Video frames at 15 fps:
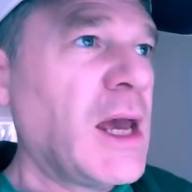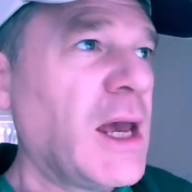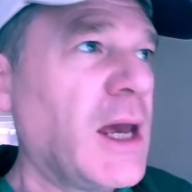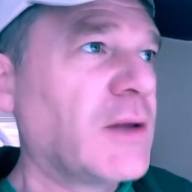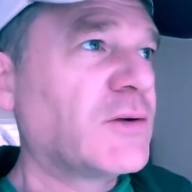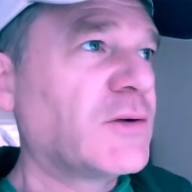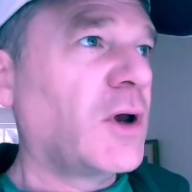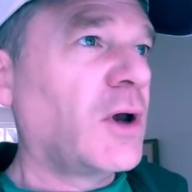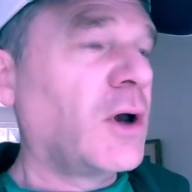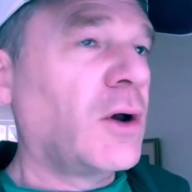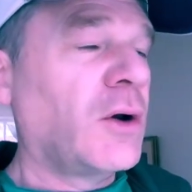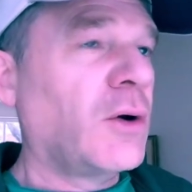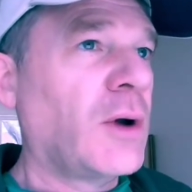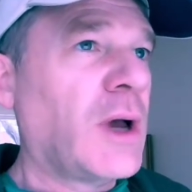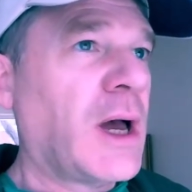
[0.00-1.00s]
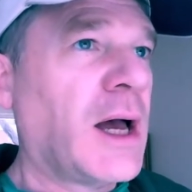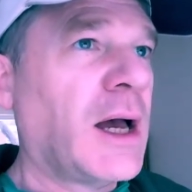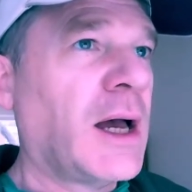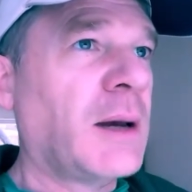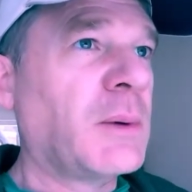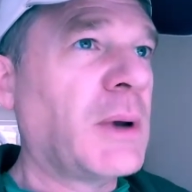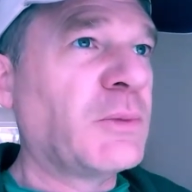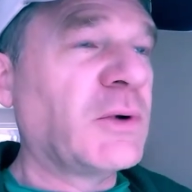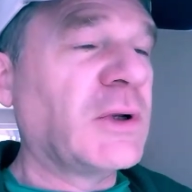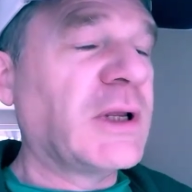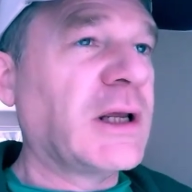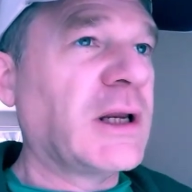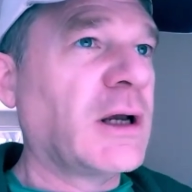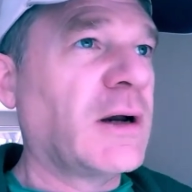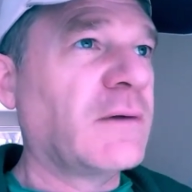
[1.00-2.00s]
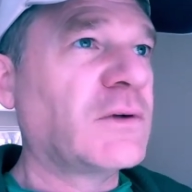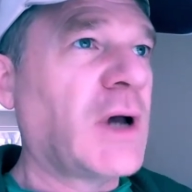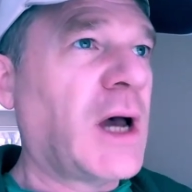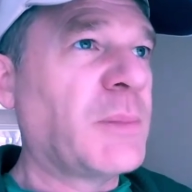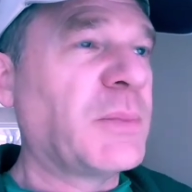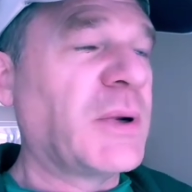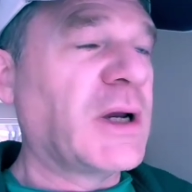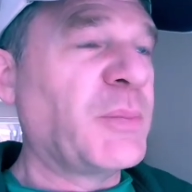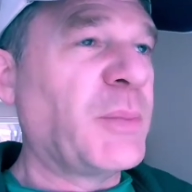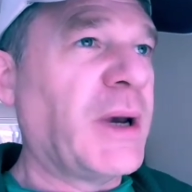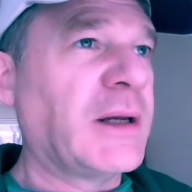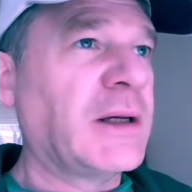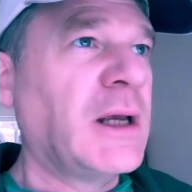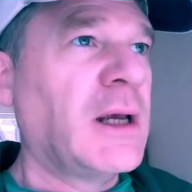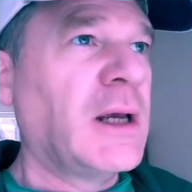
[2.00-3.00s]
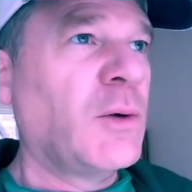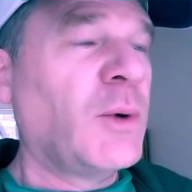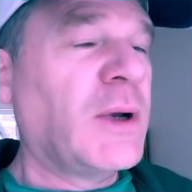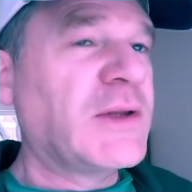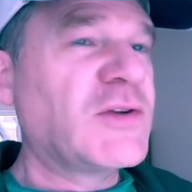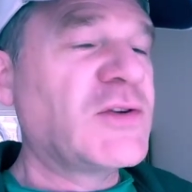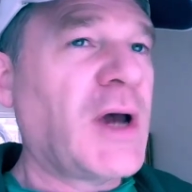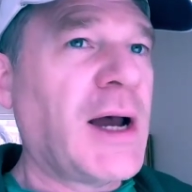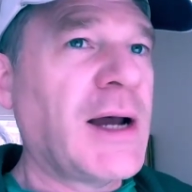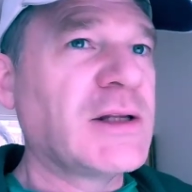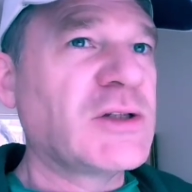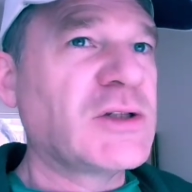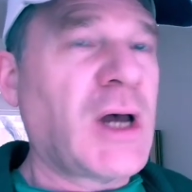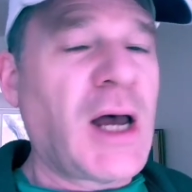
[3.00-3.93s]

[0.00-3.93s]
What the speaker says: So I'm really getting off topic, but what signs?